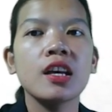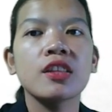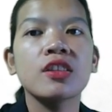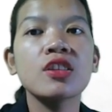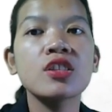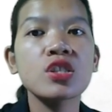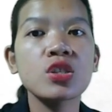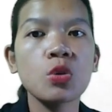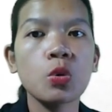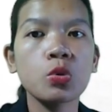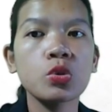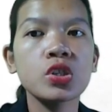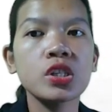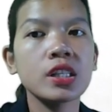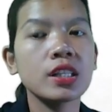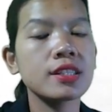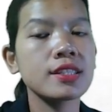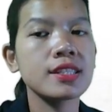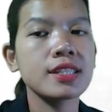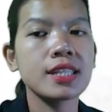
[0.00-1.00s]
the
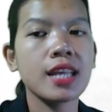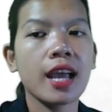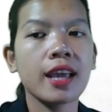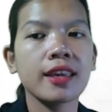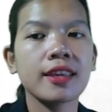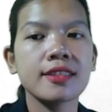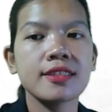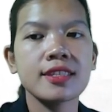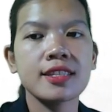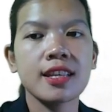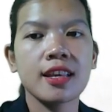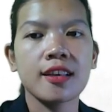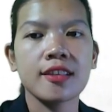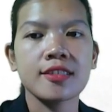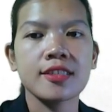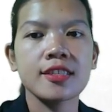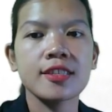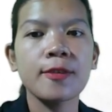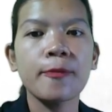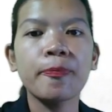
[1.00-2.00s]
social
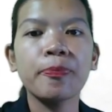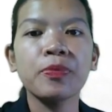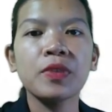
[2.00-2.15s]
sciences.